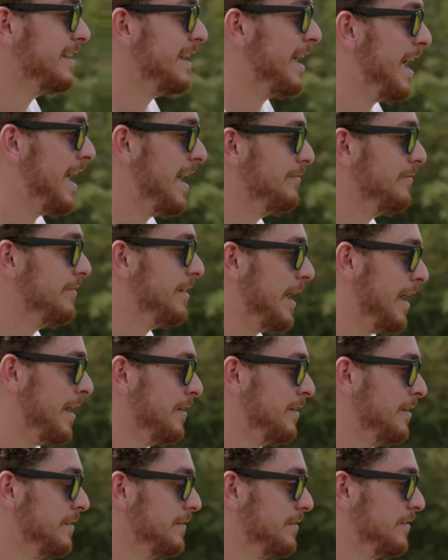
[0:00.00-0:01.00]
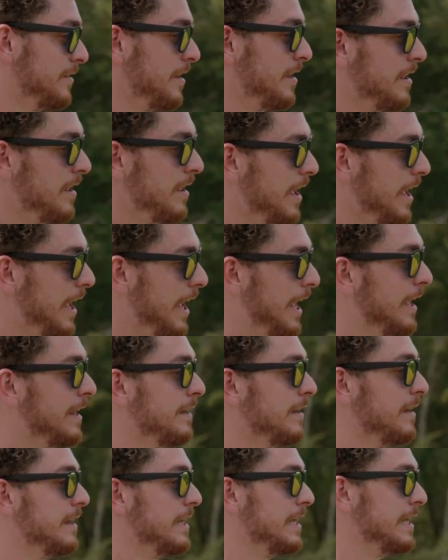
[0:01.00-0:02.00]
and a half gallons
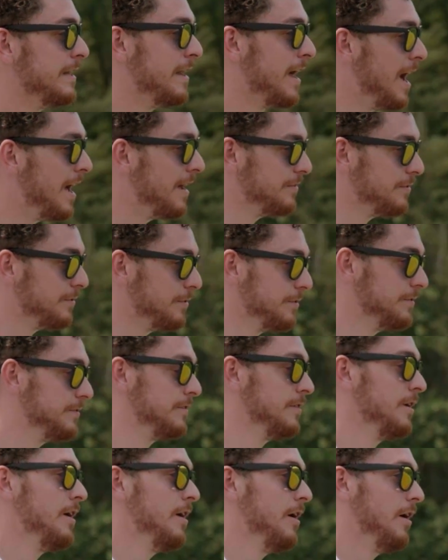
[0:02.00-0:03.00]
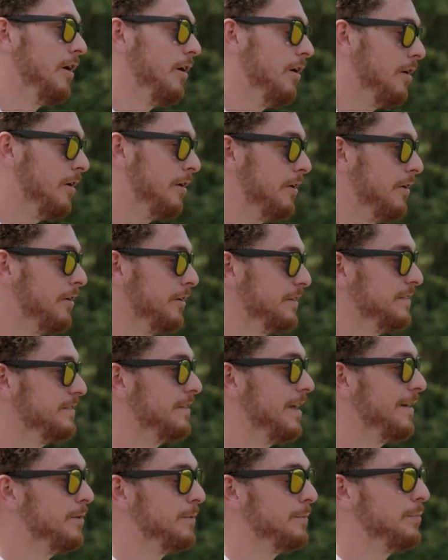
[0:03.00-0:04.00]
and the nozzles are
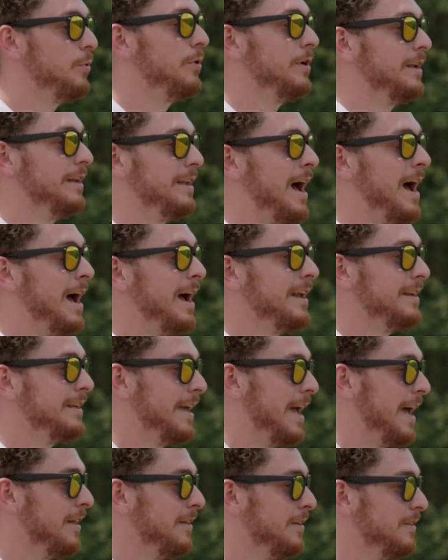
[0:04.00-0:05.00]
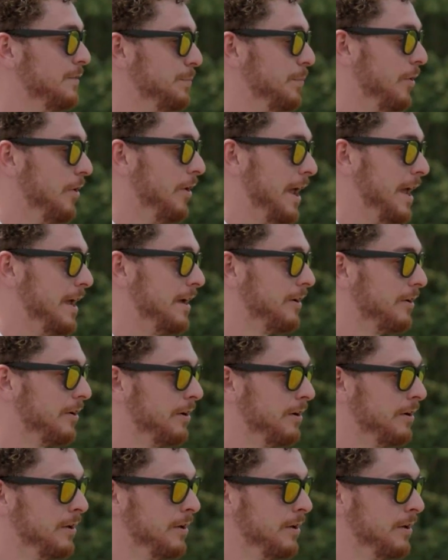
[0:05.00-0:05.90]
7.9 gallons per acre.